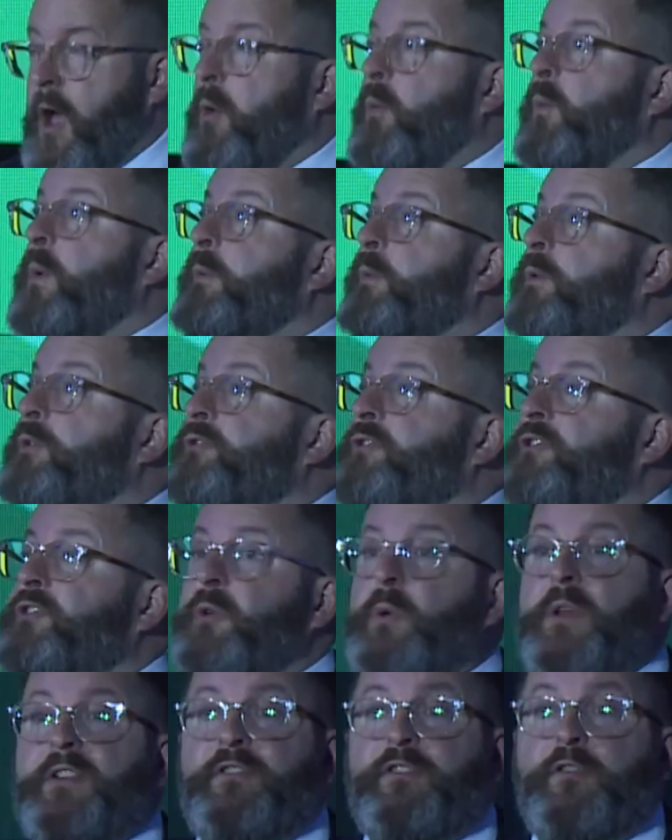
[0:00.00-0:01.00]
We will
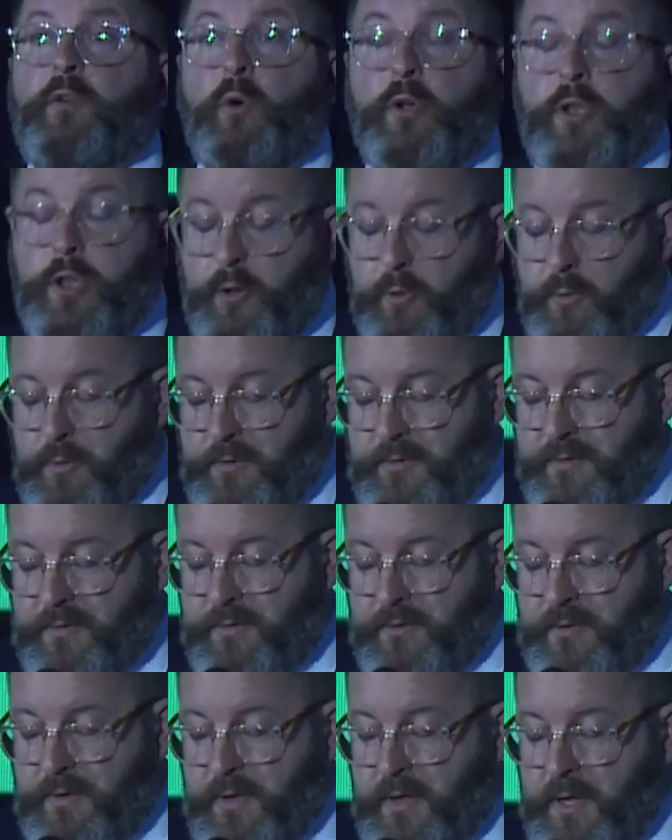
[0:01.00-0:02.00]
do it for you.
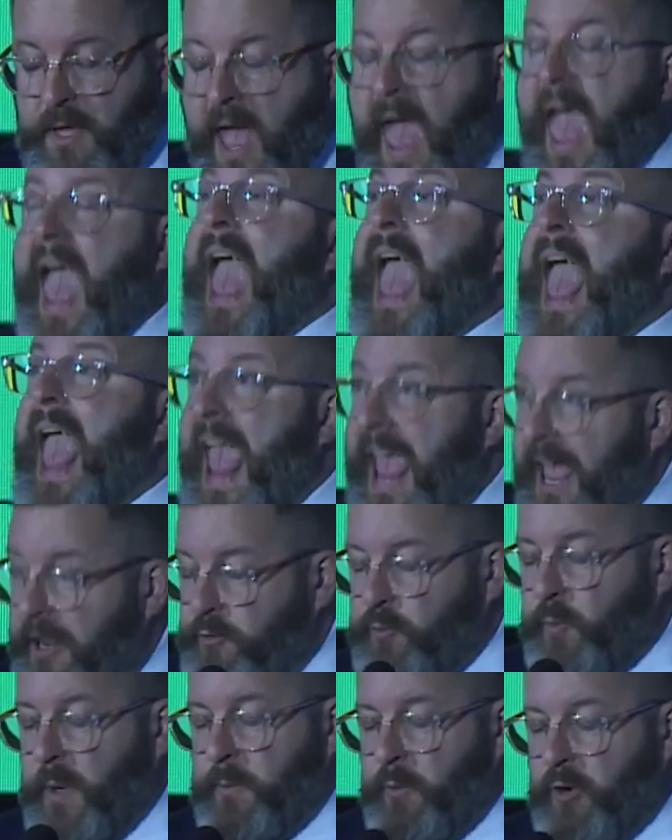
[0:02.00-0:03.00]
And
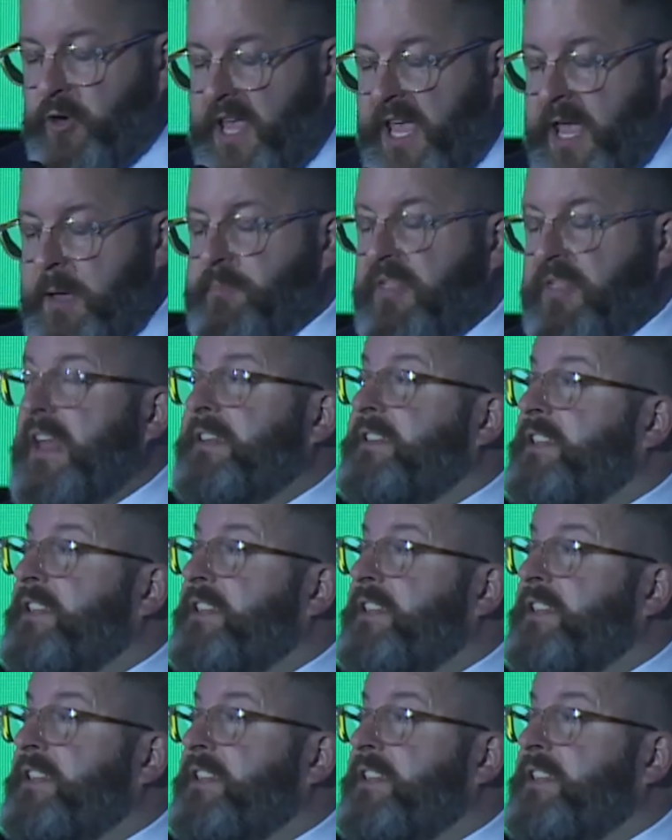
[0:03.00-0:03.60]
we will keep